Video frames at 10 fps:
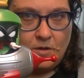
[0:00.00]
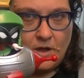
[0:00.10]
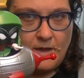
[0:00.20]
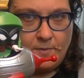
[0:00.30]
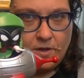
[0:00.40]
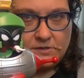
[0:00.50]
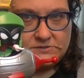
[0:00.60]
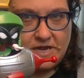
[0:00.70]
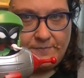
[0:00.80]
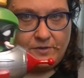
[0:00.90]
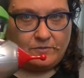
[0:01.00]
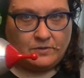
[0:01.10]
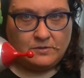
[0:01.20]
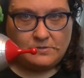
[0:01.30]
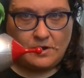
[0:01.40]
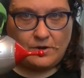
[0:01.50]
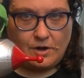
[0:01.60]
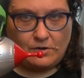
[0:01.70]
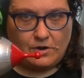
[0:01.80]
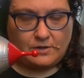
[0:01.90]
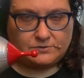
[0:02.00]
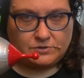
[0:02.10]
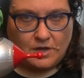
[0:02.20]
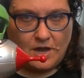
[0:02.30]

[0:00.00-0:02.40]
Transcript: I'm gonna stop you. No, you're not.